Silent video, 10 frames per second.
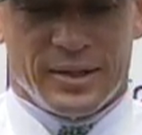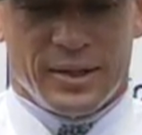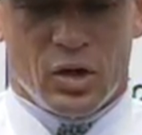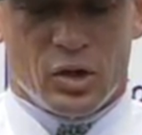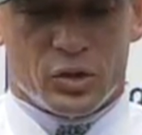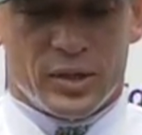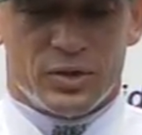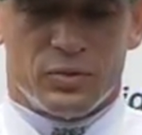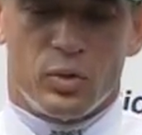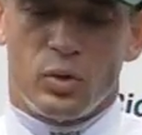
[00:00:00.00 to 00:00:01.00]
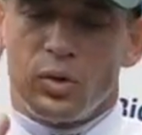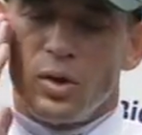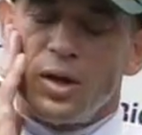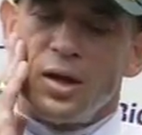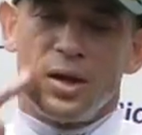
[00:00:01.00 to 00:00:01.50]
in the last race for
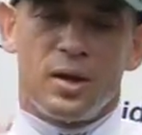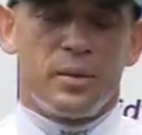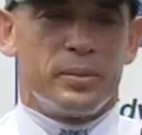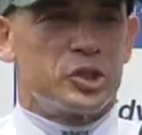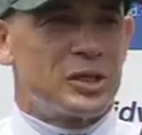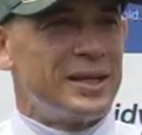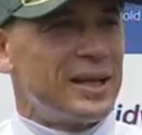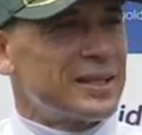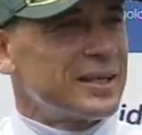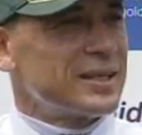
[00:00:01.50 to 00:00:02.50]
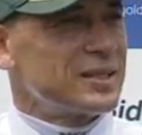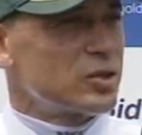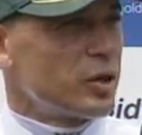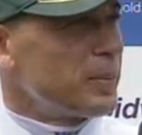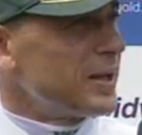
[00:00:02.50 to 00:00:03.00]
Mitchley. I think he's
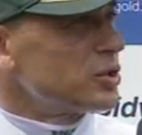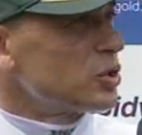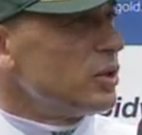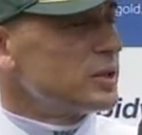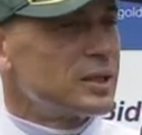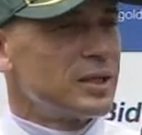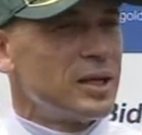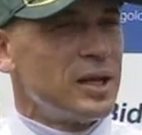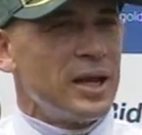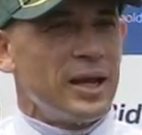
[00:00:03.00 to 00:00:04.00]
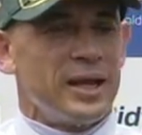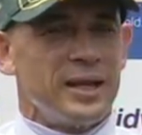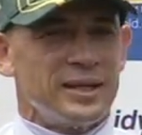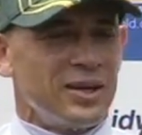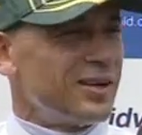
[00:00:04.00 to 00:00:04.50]
got a place chance.
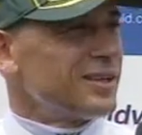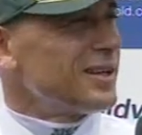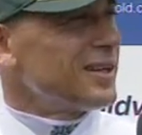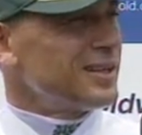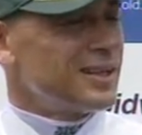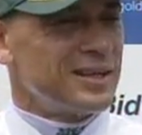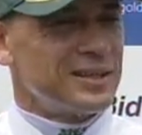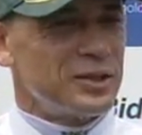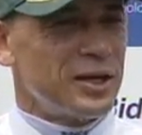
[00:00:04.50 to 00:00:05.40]
And yeah, you